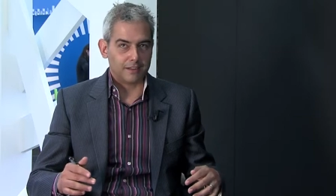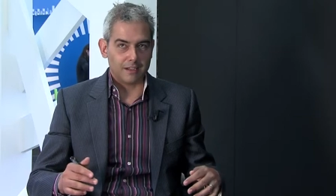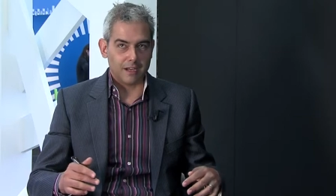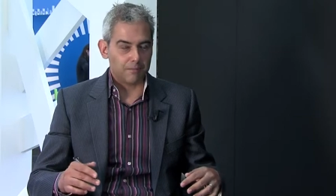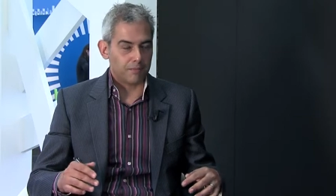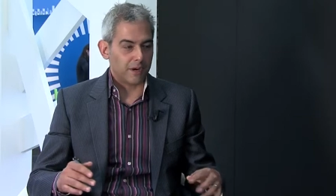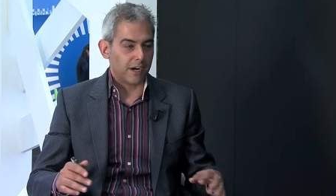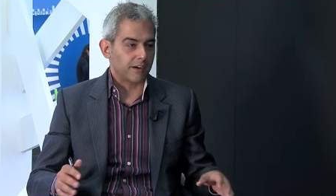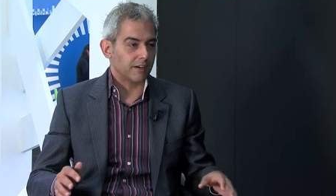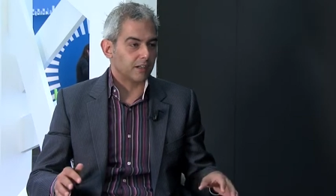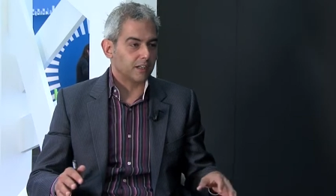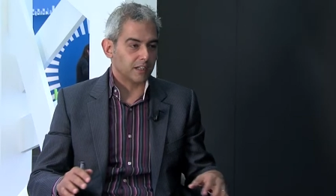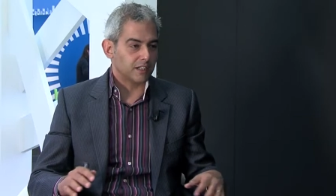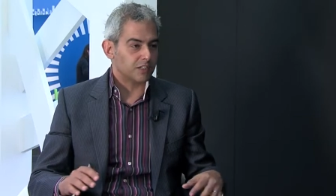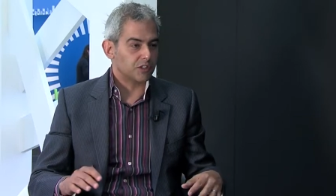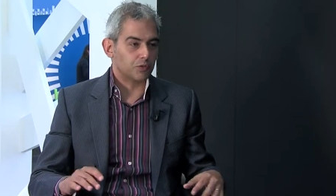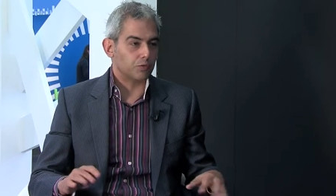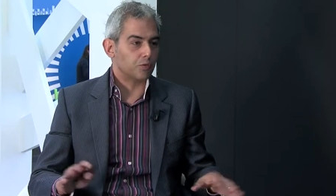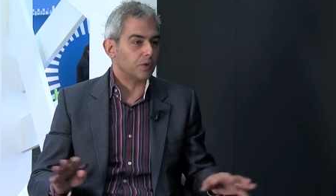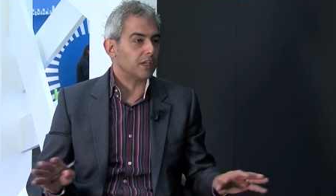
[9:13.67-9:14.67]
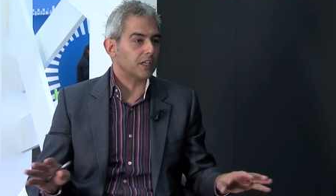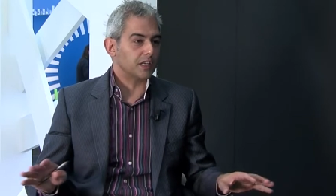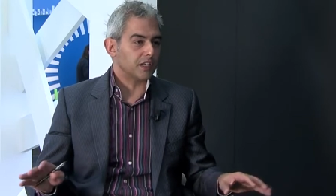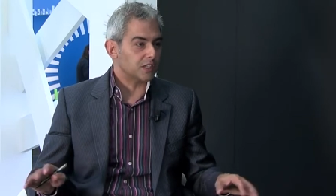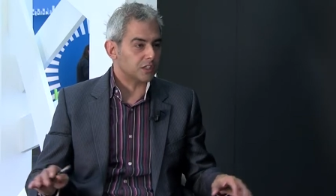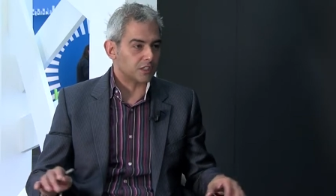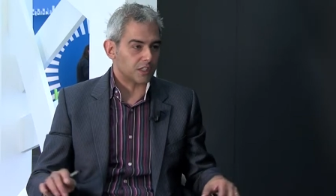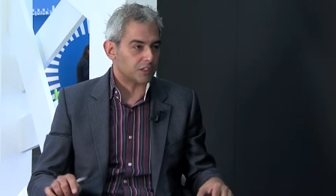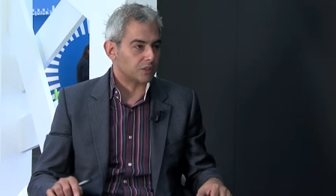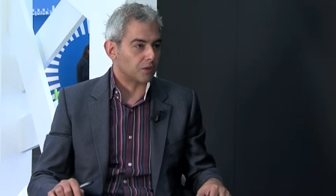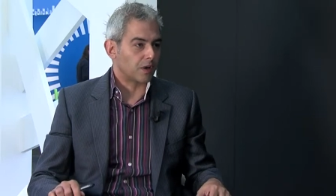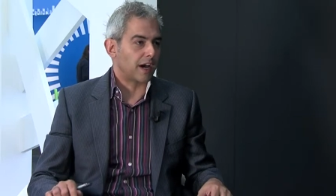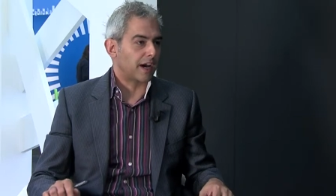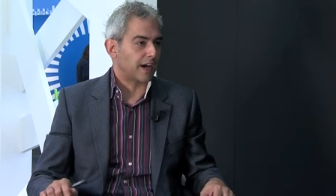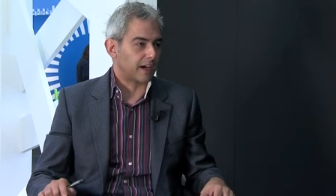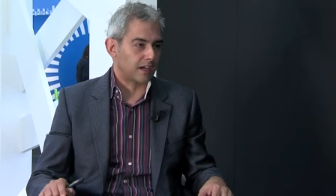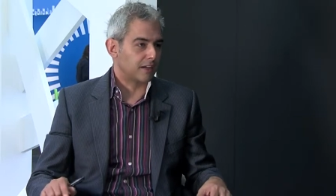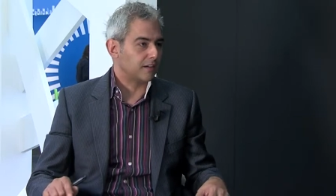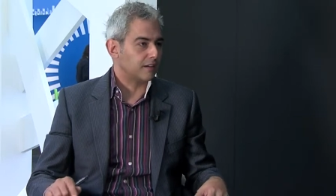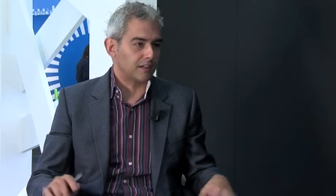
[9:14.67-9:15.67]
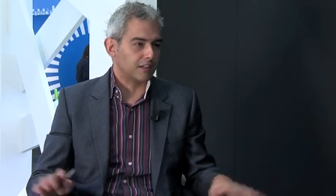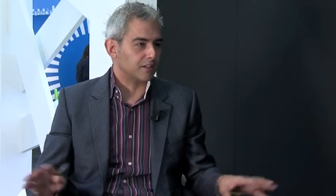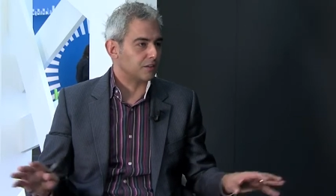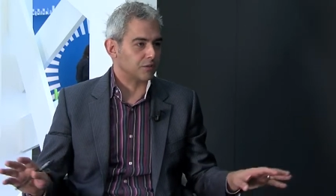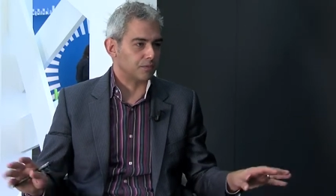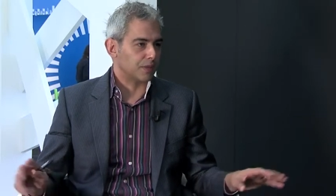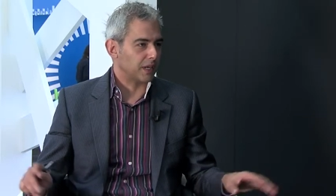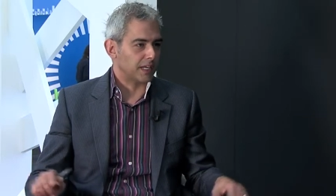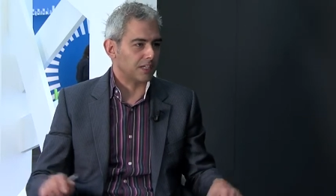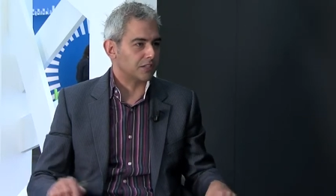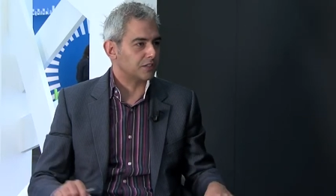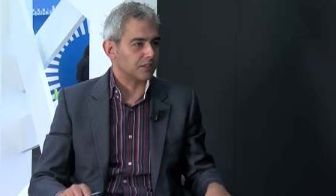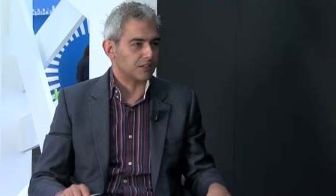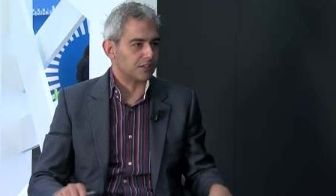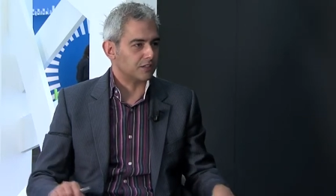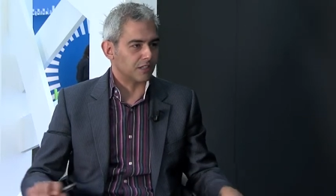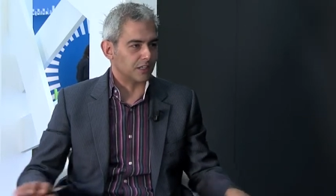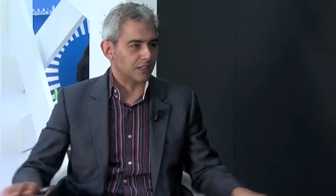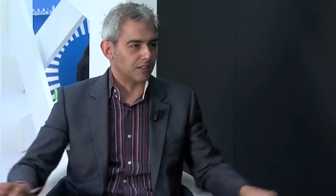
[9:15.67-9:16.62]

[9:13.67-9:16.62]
apparently it's really easy to hack into places.